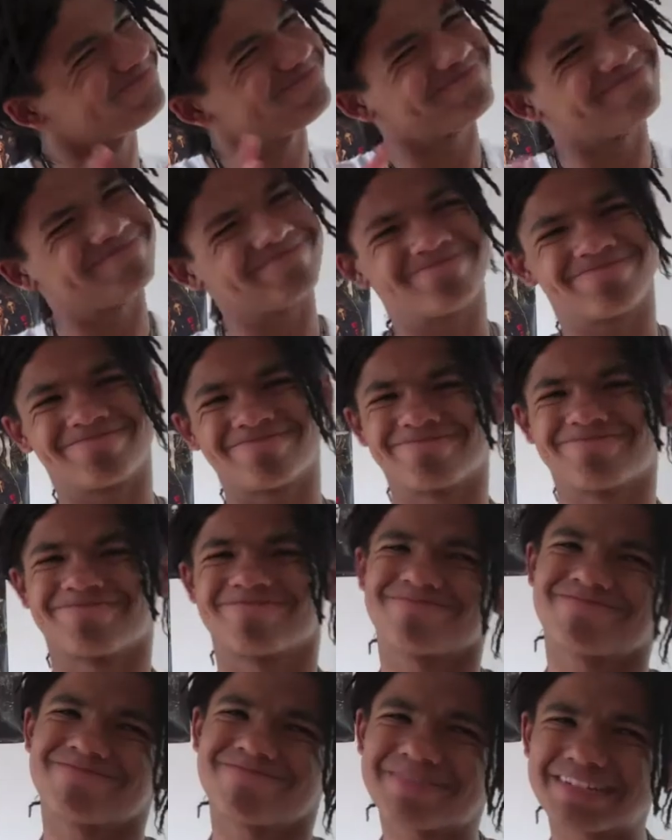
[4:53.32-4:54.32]

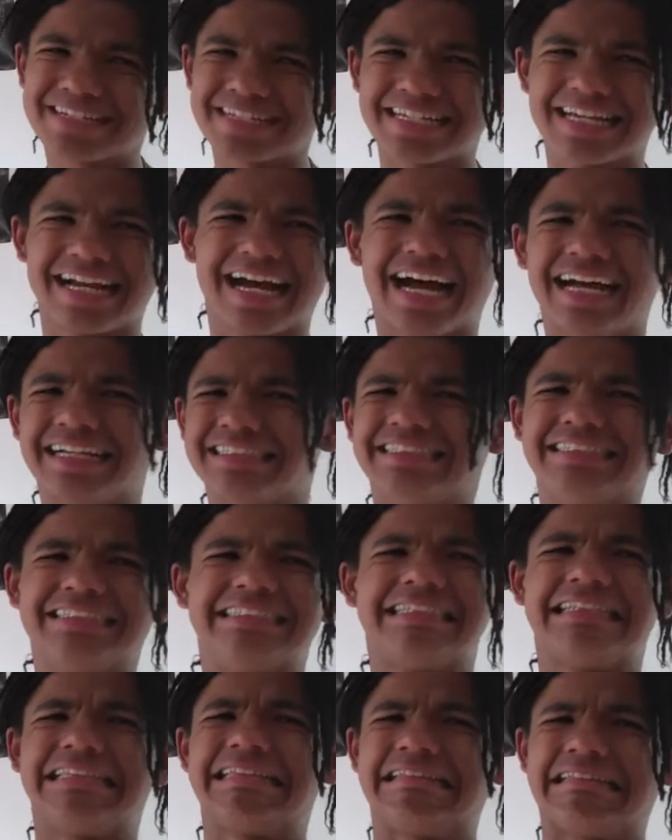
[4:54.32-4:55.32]
Mm, guys,
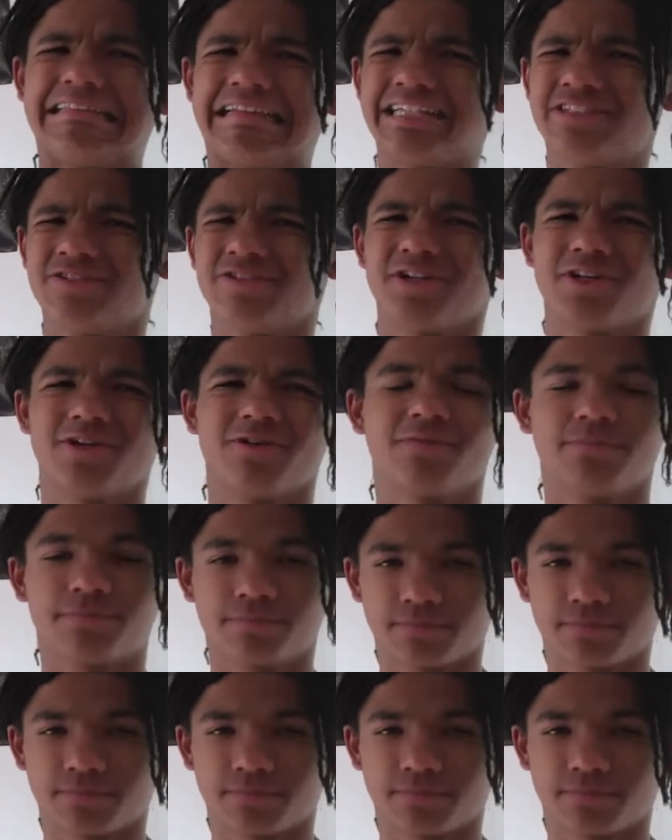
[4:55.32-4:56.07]
I don't know.